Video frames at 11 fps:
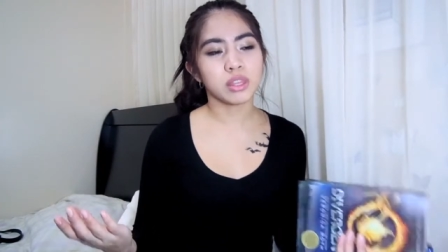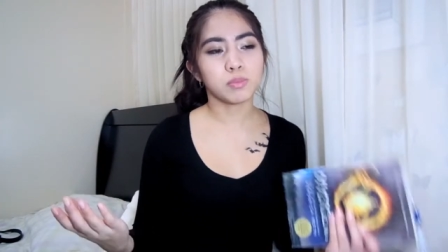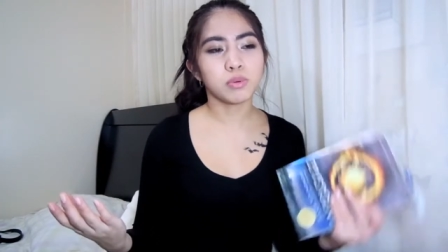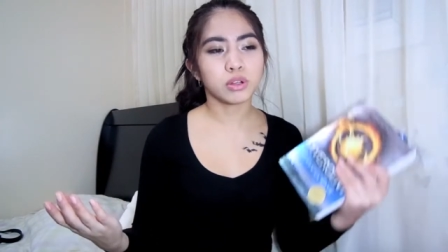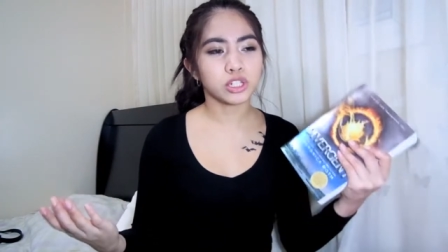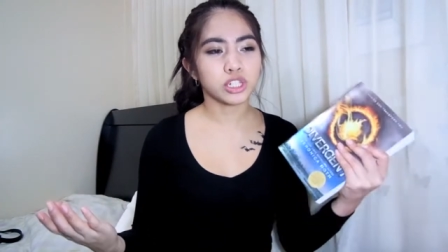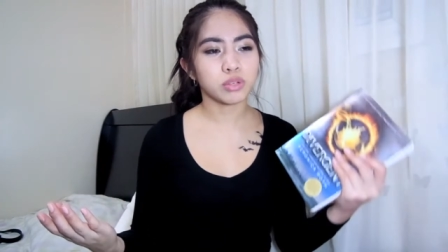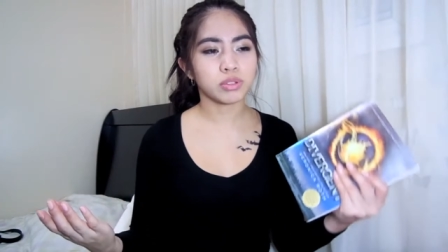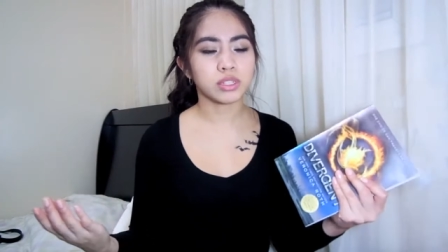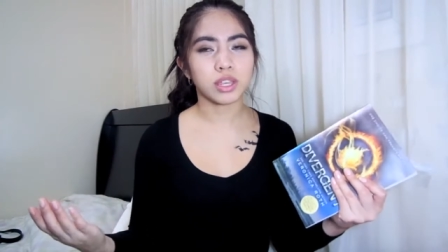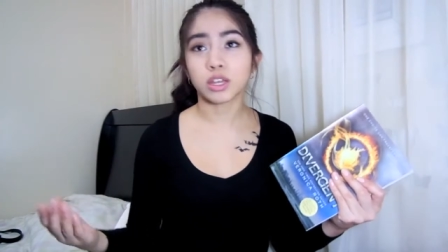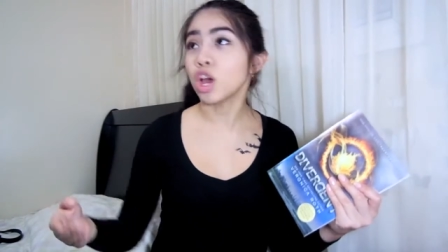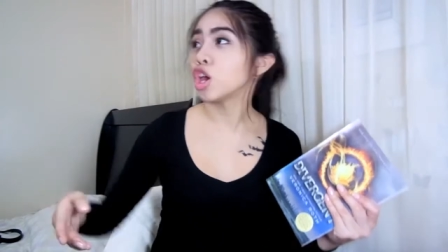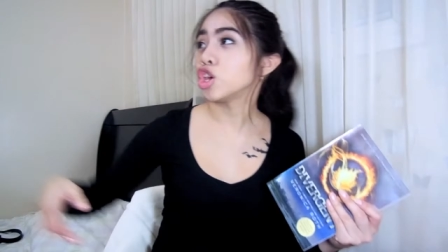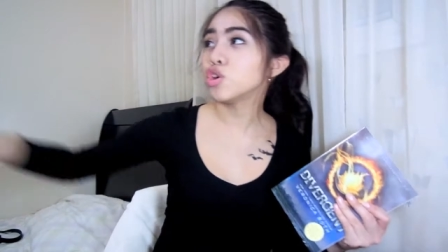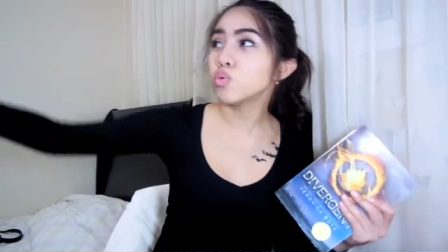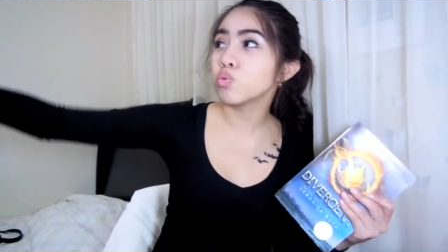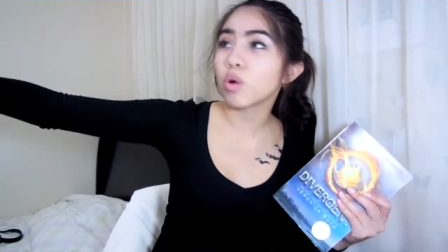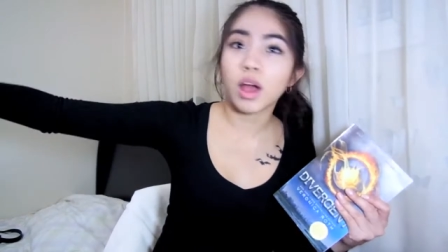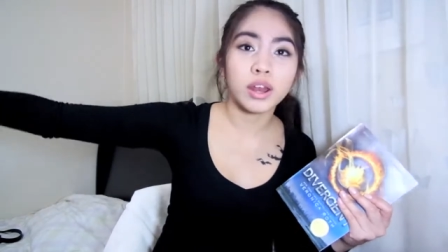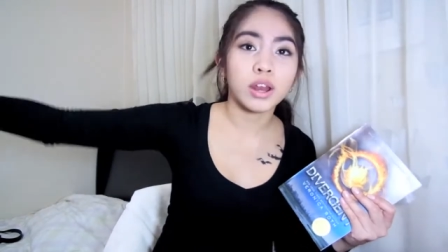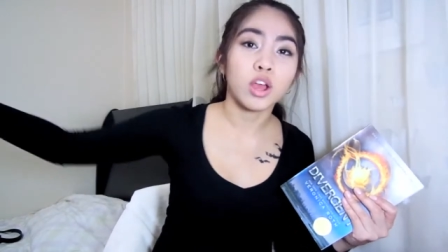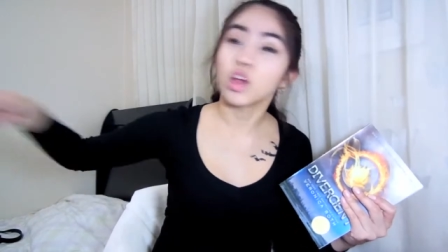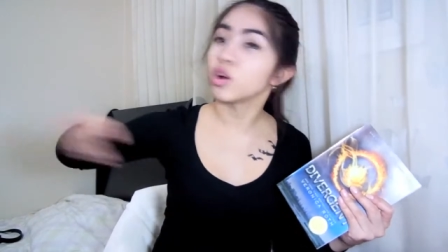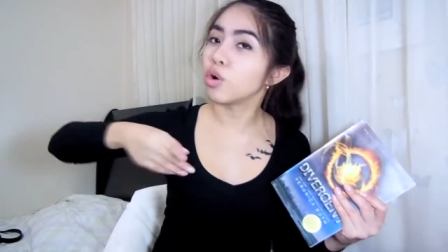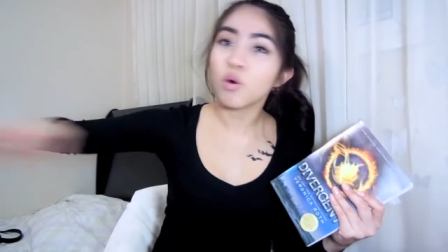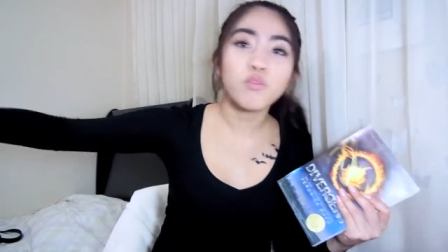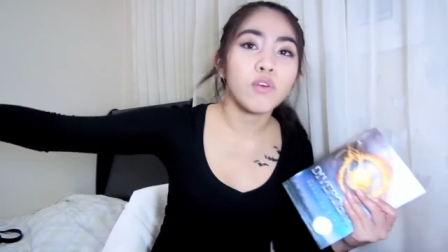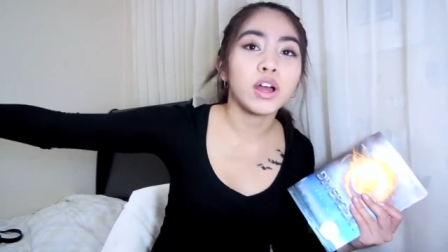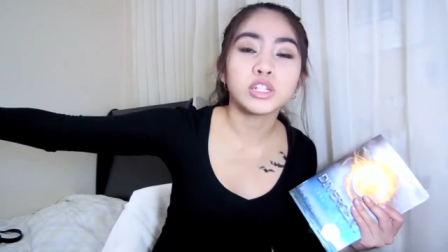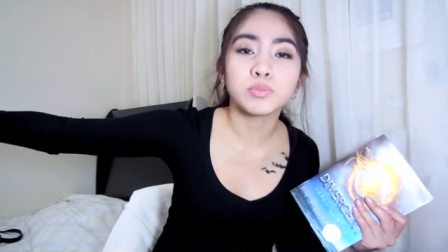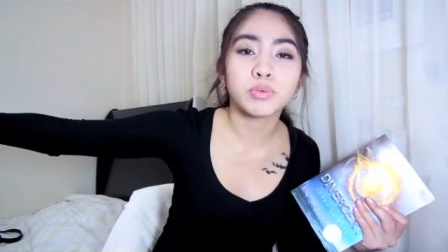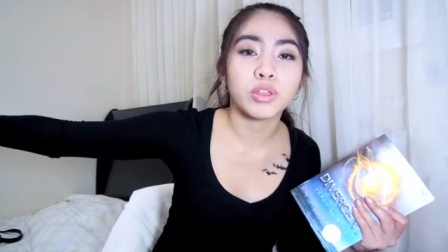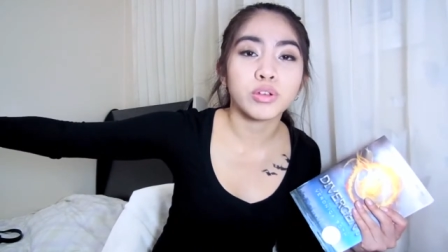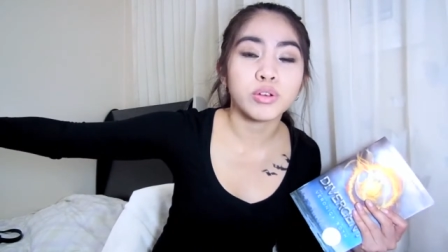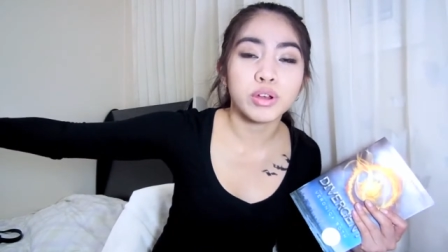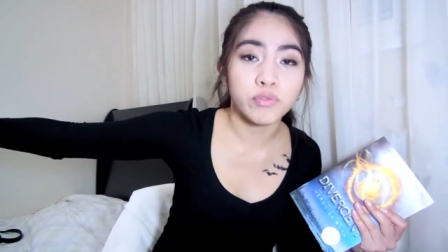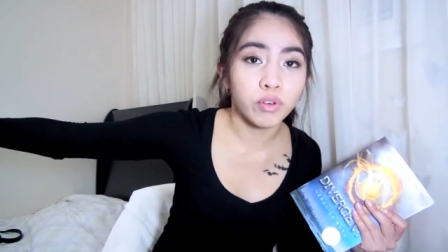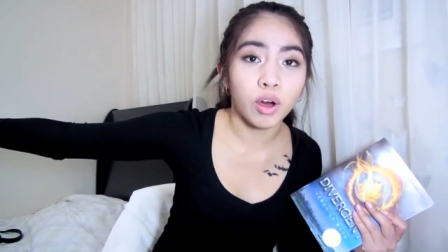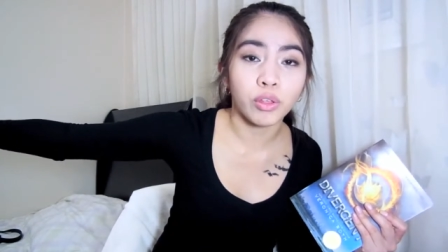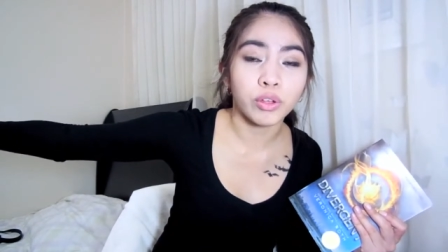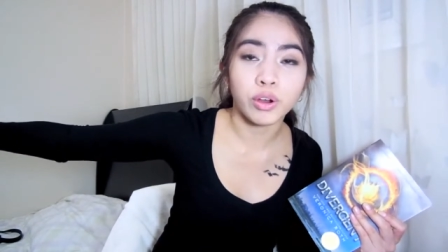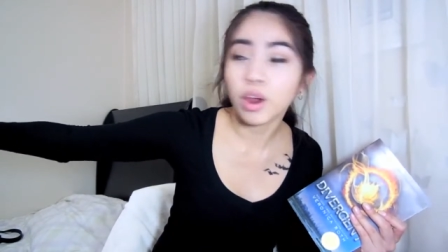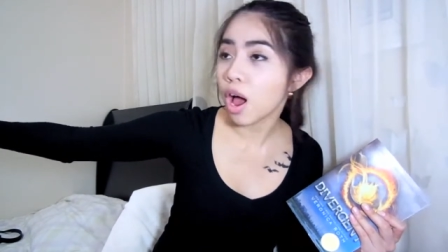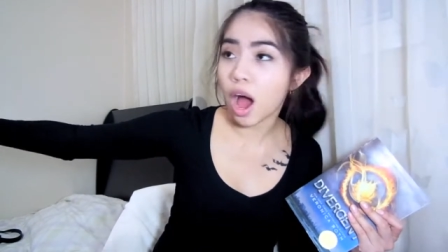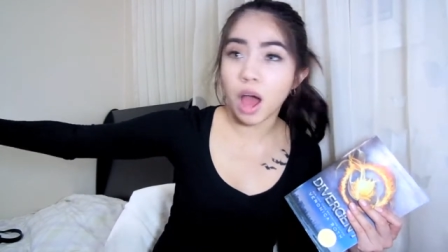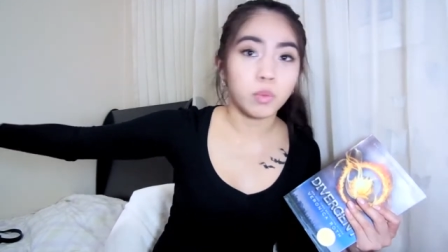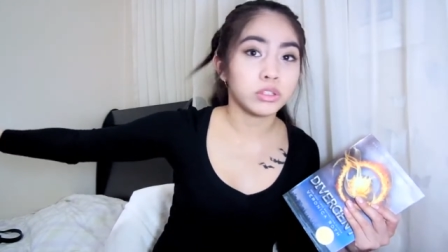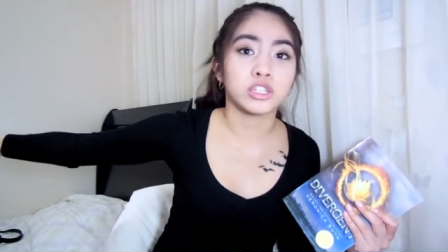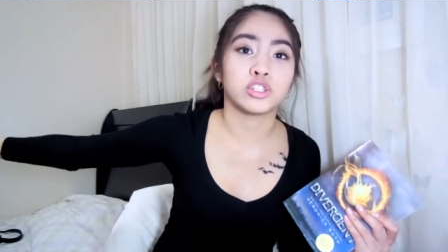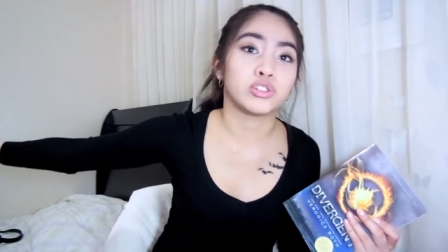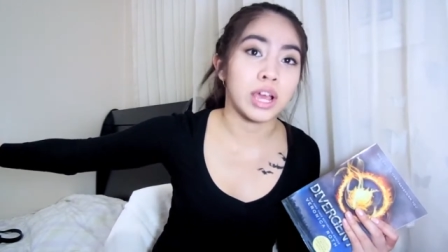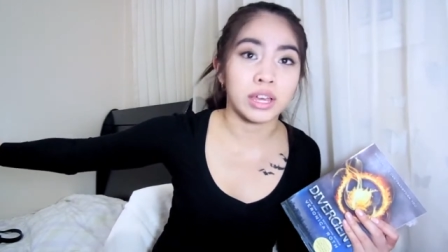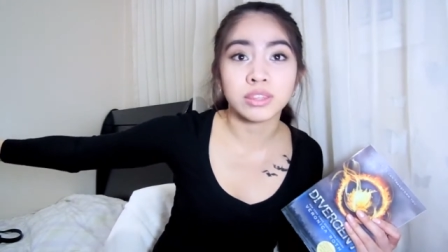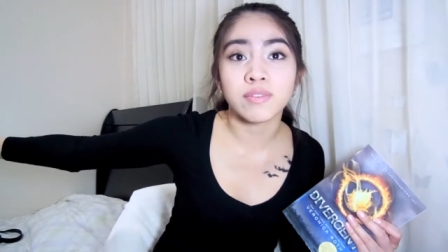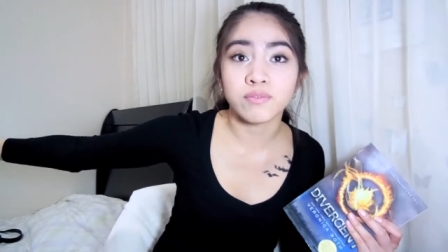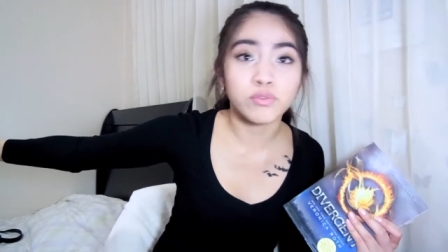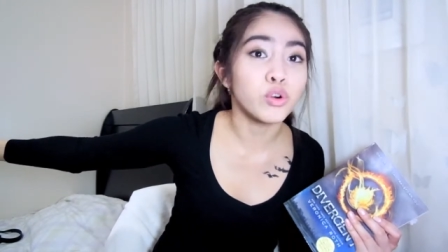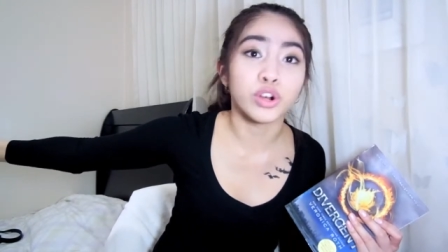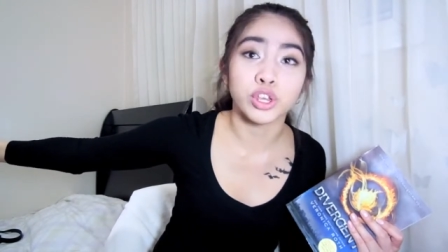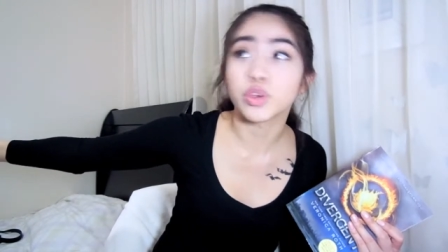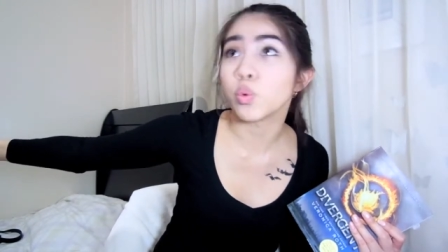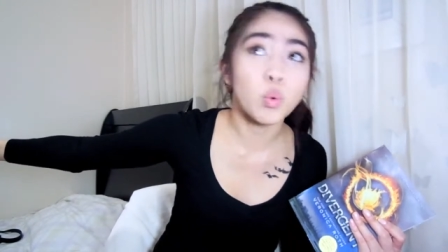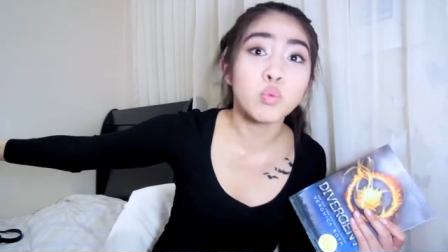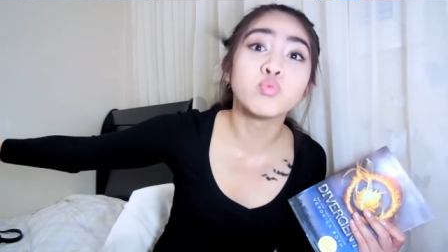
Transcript: In the book, she was like, you run, go find your brother and father, I will distract them for you,